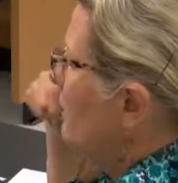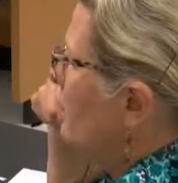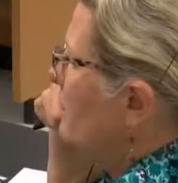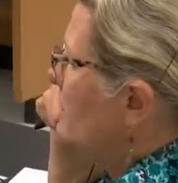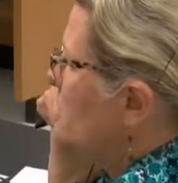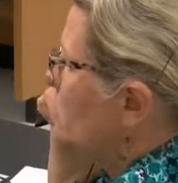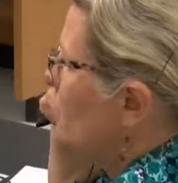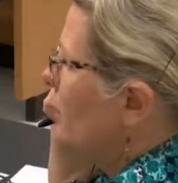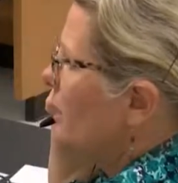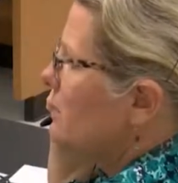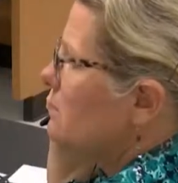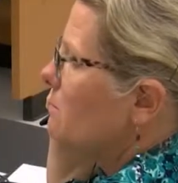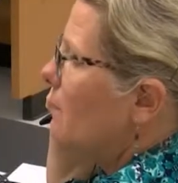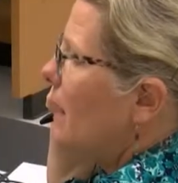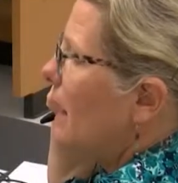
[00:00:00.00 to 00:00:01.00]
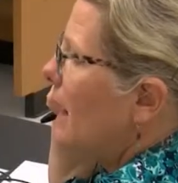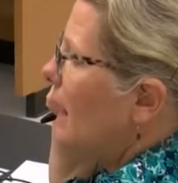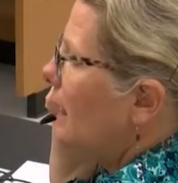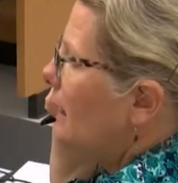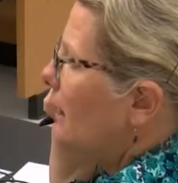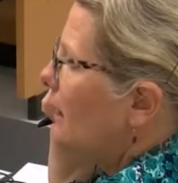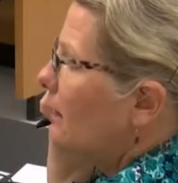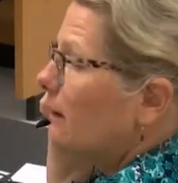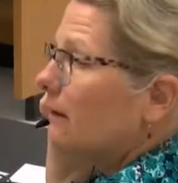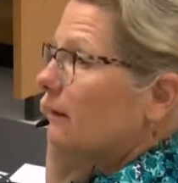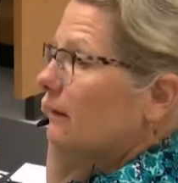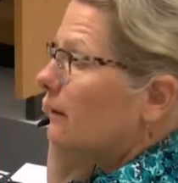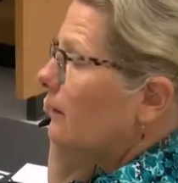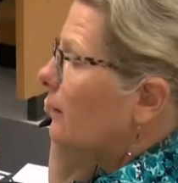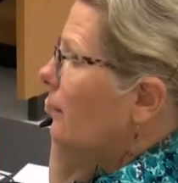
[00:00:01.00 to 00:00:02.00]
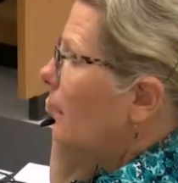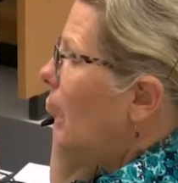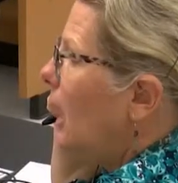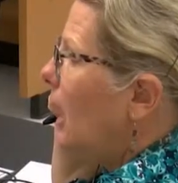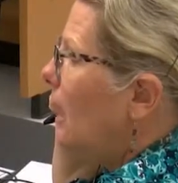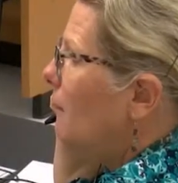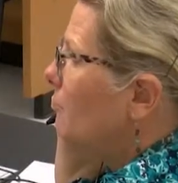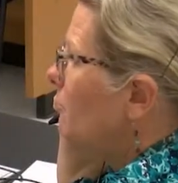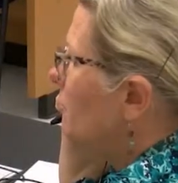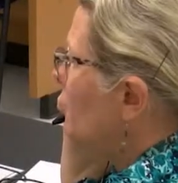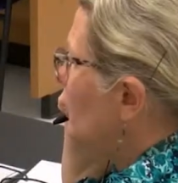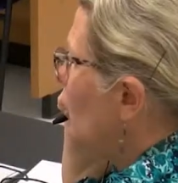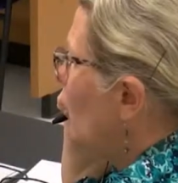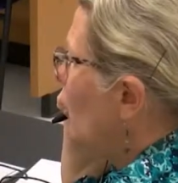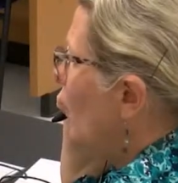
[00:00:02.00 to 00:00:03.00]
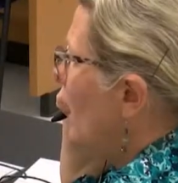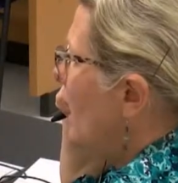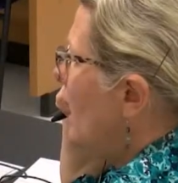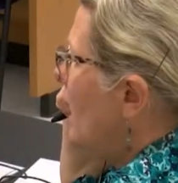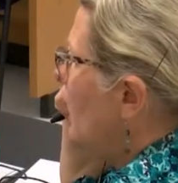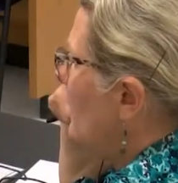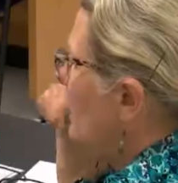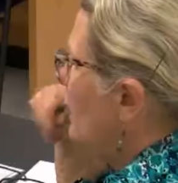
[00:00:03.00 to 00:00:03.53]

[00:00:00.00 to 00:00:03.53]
This one is mine. Go ahead